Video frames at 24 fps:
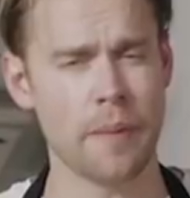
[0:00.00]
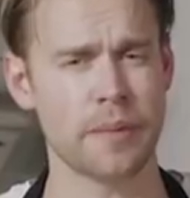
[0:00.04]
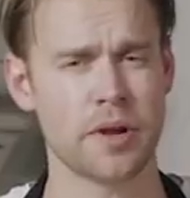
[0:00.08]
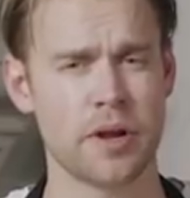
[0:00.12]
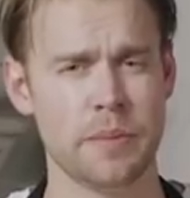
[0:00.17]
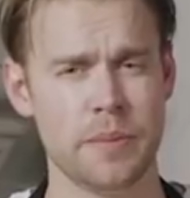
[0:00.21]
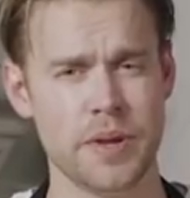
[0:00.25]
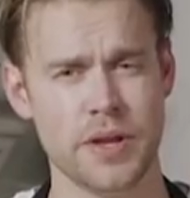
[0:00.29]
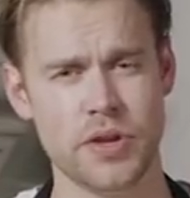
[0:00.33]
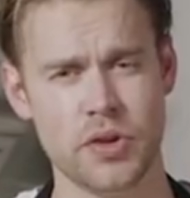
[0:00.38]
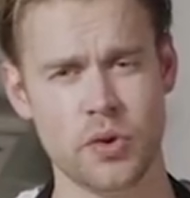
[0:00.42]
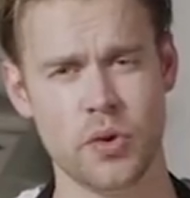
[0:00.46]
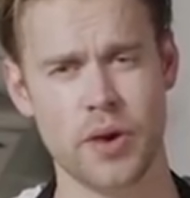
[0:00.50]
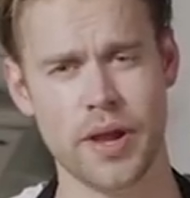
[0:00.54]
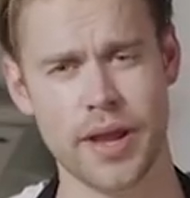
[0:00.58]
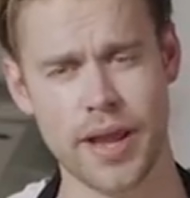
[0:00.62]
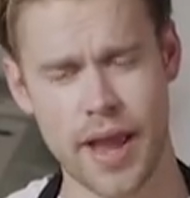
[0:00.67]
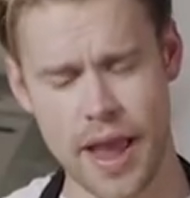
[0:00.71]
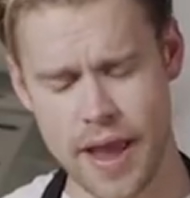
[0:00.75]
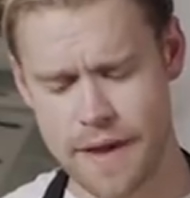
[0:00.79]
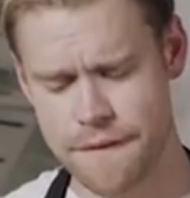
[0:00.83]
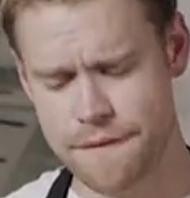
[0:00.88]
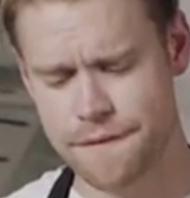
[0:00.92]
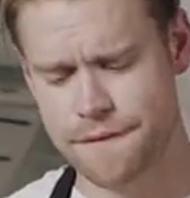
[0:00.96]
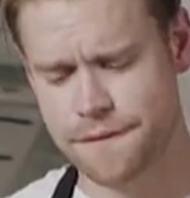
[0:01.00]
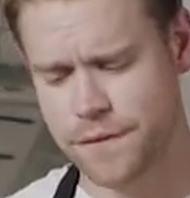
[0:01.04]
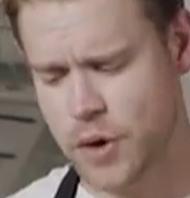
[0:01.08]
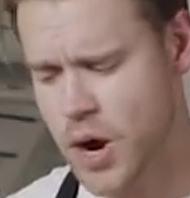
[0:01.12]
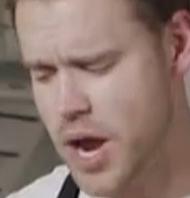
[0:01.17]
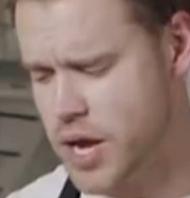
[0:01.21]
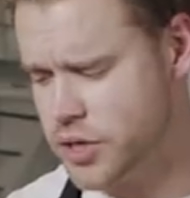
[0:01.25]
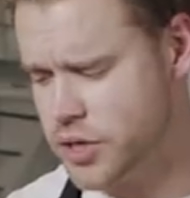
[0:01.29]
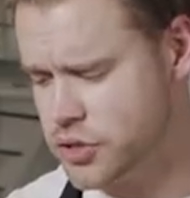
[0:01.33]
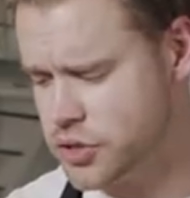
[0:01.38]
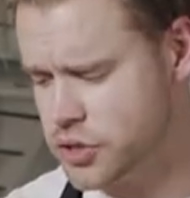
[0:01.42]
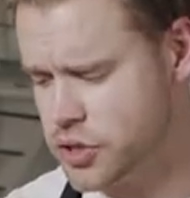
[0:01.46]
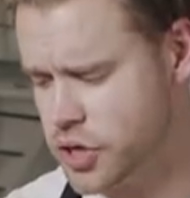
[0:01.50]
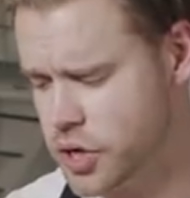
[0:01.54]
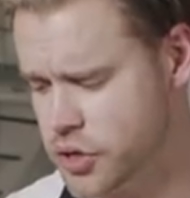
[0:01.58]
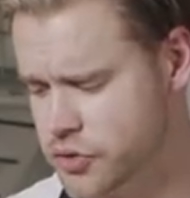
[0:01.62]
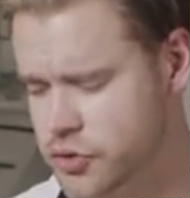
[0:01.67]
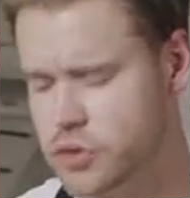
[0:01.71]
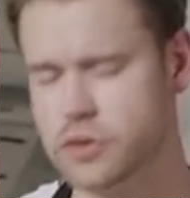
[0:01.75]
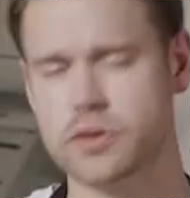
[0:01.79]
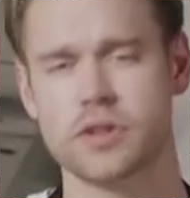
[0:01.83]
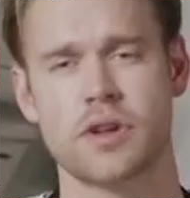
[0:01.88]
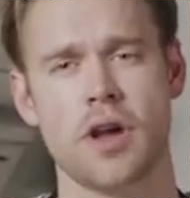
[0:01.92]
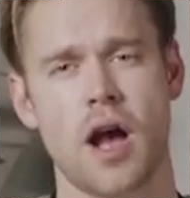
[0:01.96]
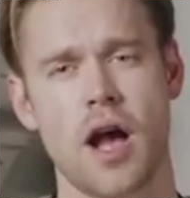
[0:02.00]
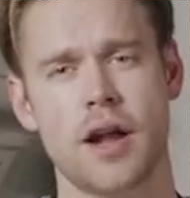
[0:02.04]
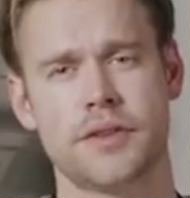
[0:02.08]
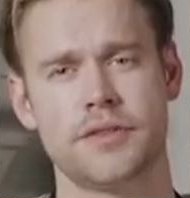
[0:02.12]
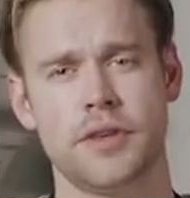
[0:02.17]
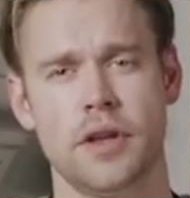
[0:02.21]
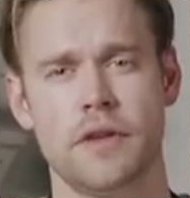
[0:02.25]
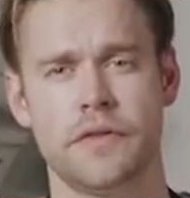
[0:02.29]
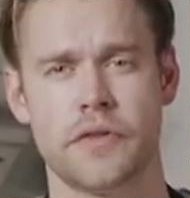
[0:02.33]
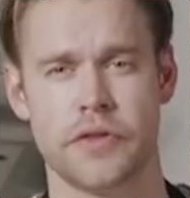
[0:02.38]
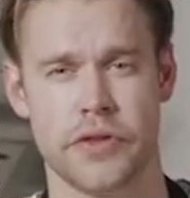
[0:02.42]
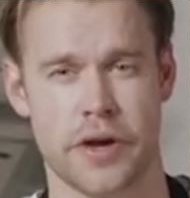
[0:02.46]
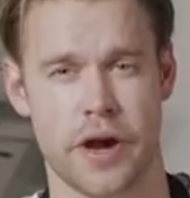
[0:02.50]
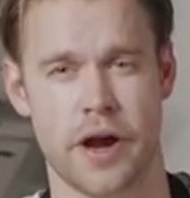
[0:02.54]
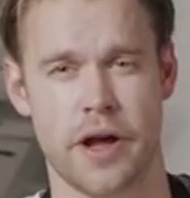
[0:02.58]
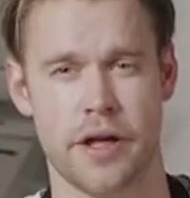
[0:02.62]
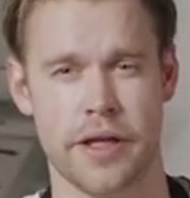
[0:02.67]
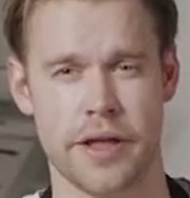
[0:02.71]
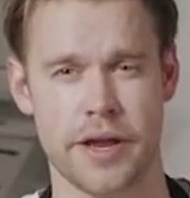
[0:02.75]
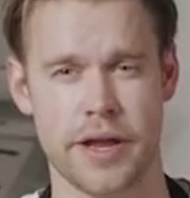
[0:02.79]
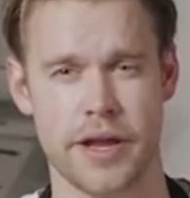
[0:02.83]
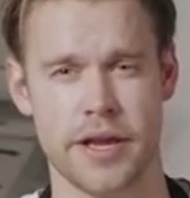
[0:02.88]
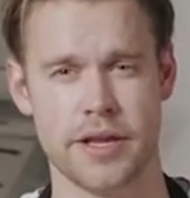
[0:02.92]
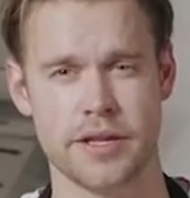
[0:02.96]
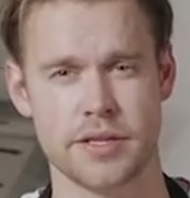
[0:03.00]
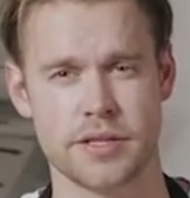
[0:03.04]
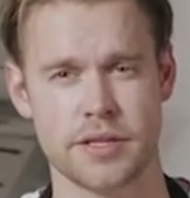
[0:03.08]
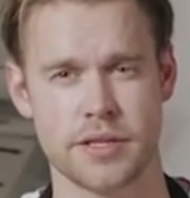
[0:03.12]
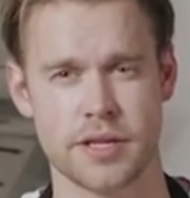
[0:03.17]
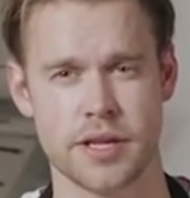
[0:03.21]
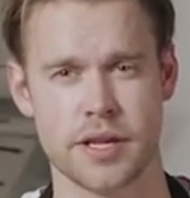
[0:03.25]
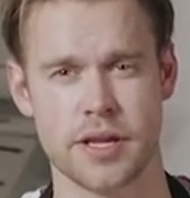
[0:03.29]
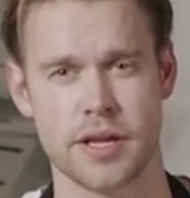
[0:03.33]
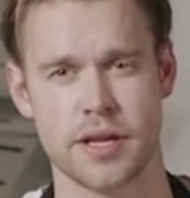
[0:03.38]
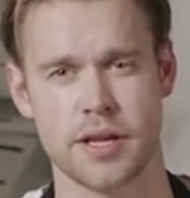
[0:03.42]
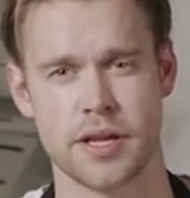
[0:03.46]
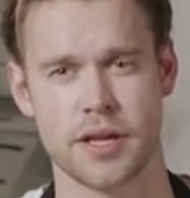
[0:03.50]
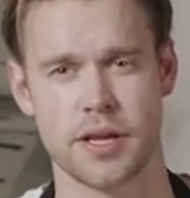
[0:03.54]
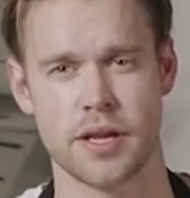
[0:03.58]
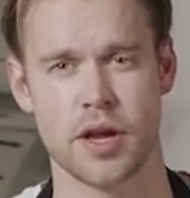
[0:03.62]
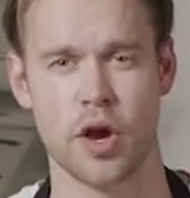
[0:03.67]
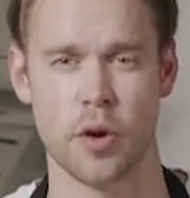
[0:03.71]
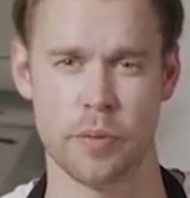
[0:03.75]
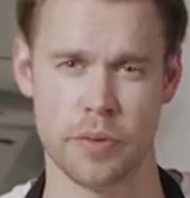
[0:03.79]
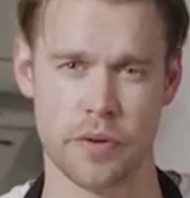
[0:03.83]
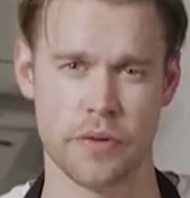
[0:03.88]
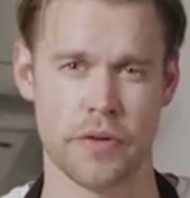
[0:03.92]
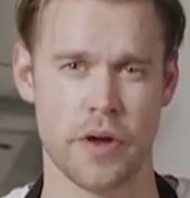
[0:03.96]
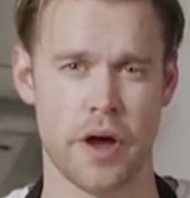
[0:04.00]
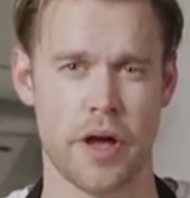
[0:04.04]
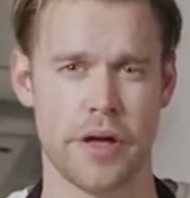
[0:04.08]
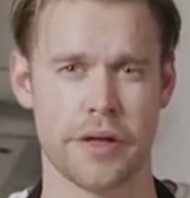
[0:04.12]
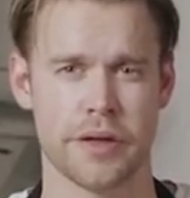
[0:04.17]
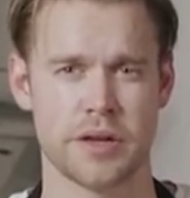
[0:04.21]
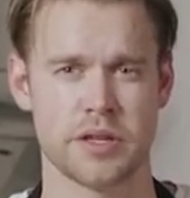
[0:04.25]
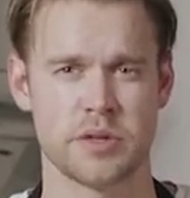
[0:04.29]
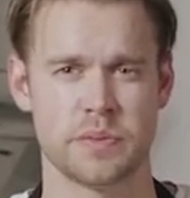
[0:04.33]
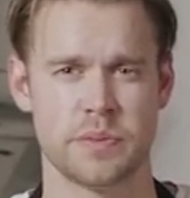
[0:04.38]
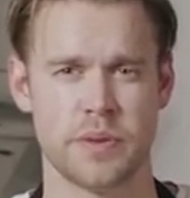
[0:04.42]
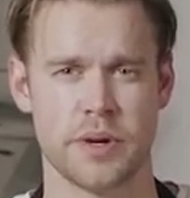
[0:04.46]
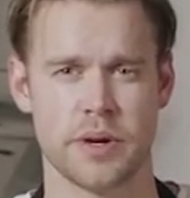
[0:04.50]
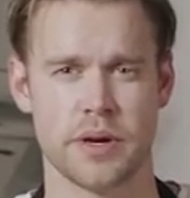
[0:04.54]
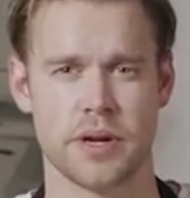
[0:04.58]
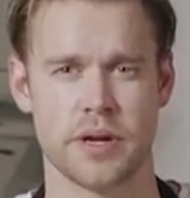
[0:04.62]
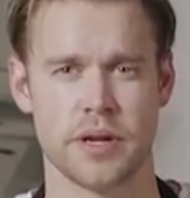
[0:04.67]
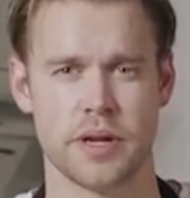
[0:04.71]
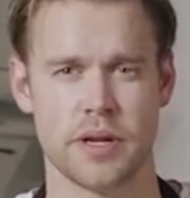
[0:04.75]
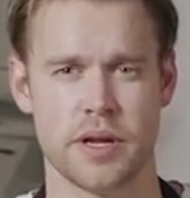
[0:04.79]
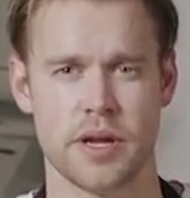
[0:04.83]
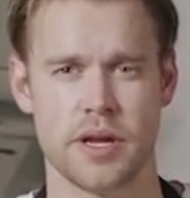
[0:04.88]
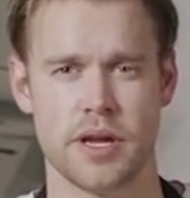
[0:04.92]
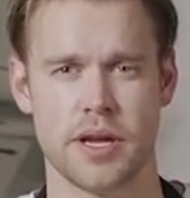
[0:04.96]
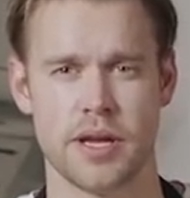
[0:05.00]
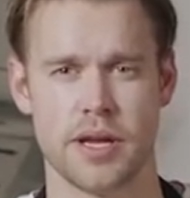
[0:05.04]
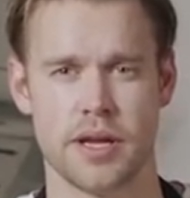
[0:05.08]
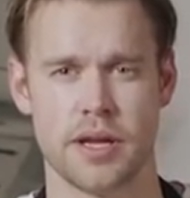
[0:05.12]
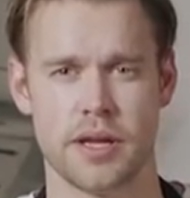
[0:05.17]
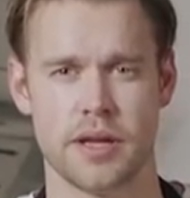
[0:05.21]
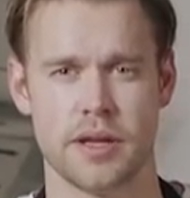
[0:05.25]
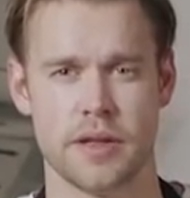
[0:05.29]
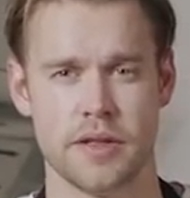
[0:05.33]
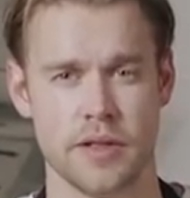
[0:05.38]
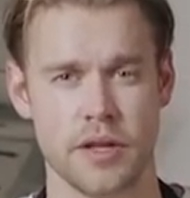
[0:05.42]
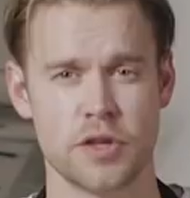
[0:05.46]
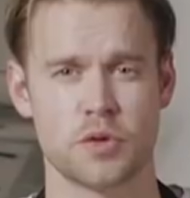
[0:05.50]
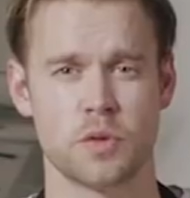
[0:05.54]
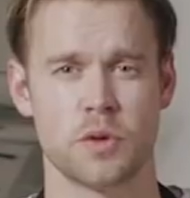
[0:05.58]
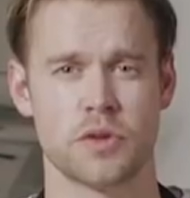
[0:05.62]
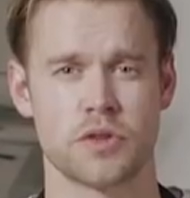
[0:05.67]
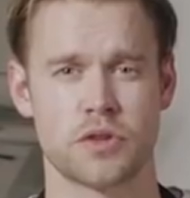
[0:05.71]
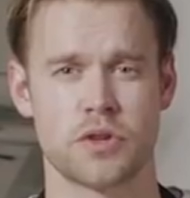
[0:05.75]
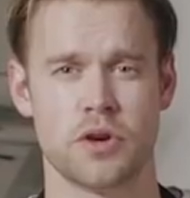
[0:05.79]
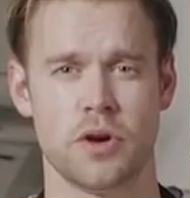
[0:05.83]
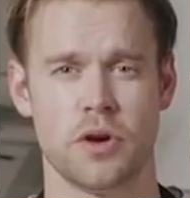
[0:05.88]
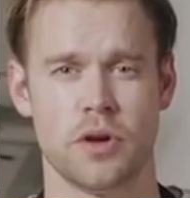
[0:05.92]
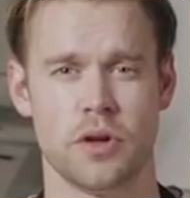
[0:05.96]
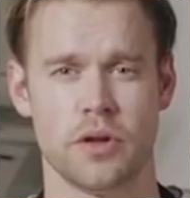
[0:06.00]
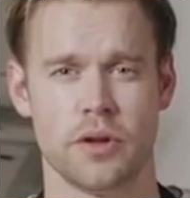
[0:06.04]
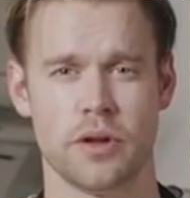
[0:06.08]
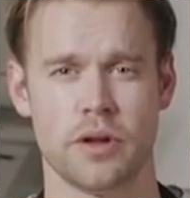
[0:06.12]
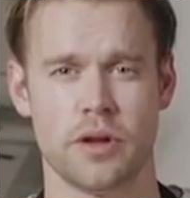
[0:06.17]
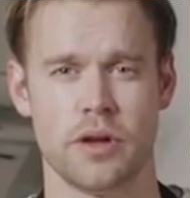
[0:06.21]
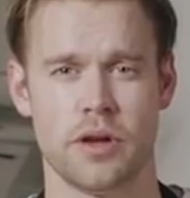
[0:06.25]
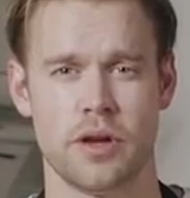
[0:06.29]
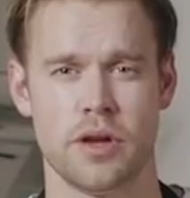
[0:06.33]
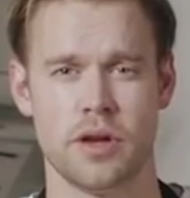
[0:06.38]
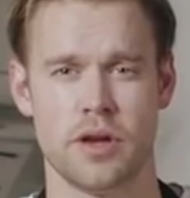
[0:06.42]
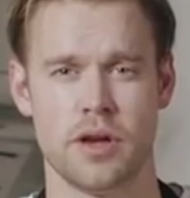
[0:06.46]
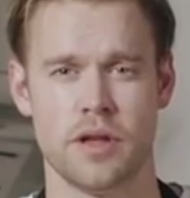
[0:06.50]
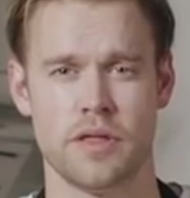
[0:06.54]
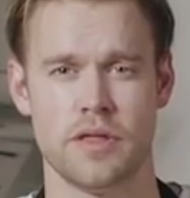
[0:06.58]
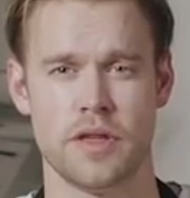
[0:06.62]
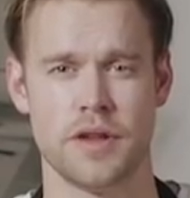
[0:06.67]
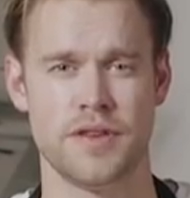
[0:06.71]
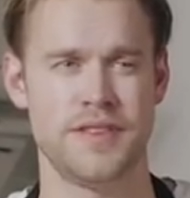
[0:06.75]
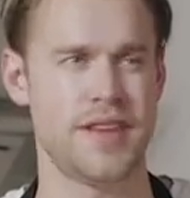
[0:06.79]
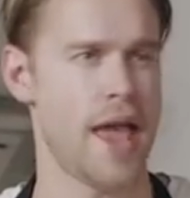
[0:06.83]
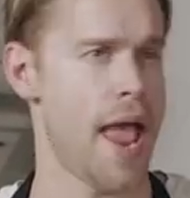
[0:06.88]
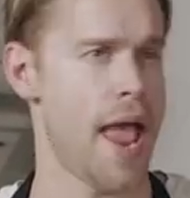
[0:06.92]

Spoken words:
So I'm gonna be doing a fresh juice cocktail for the holidays. Hope you're in the holiday spirit. This one's called the